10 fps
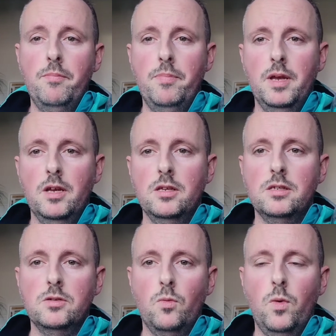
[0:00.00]

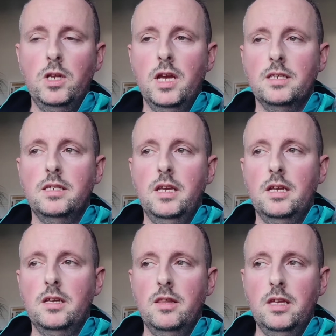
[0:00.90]
because when you get to the
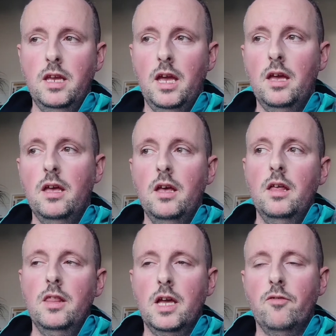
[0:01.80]
end of the year,
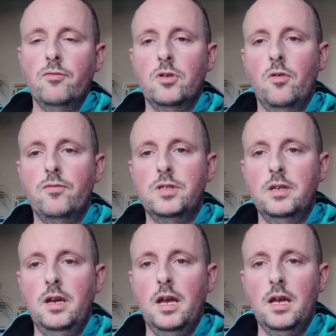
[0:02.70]
the government
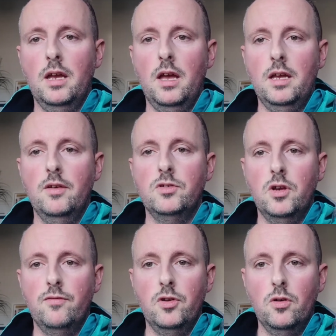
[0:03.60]
obviously gives
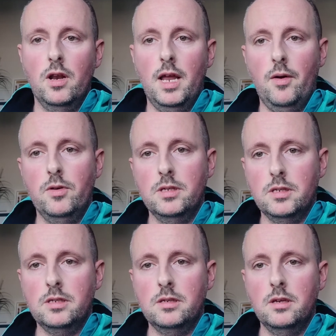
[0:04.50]
you a fuel
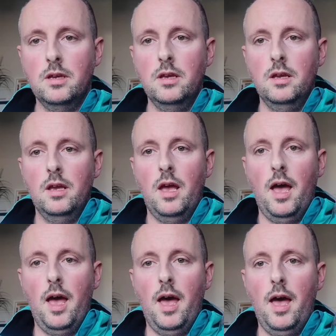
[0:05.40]
allowance,
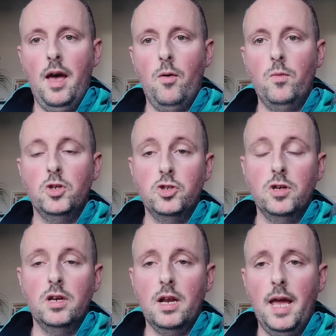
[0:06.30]
which
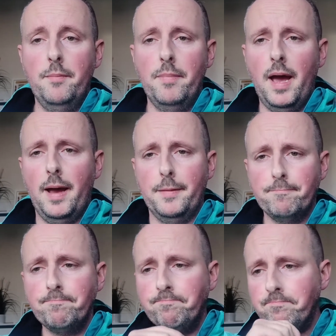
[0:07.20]
you can claim back.
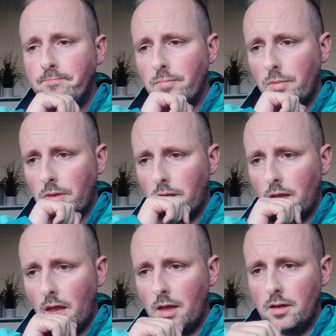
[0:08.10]

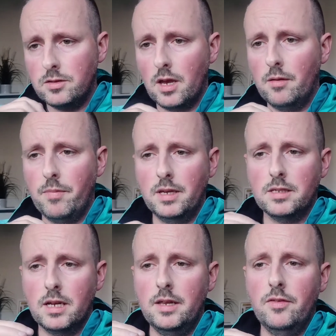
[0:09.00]
So
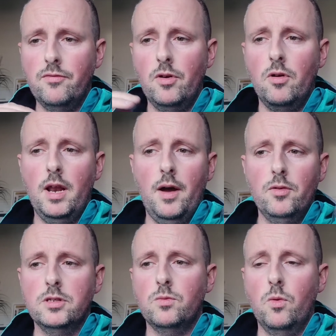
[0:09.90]
basically the fuel
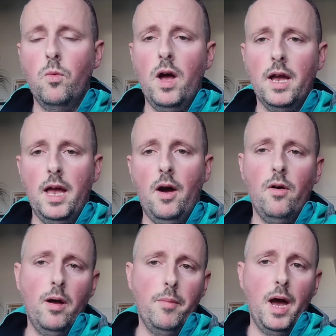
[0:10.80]
allowance will work
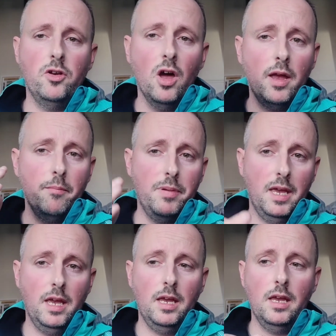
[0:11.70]
out at about
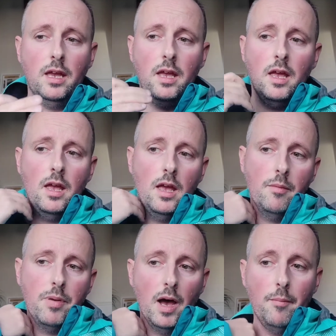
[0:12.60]
9p
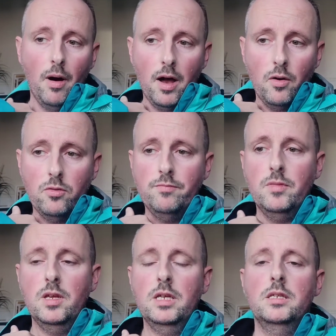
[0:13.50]
per mile.
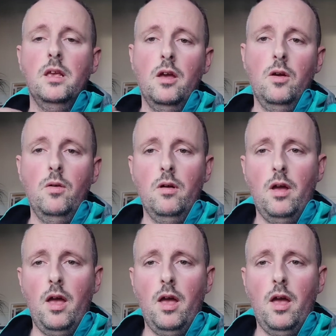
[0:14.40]
So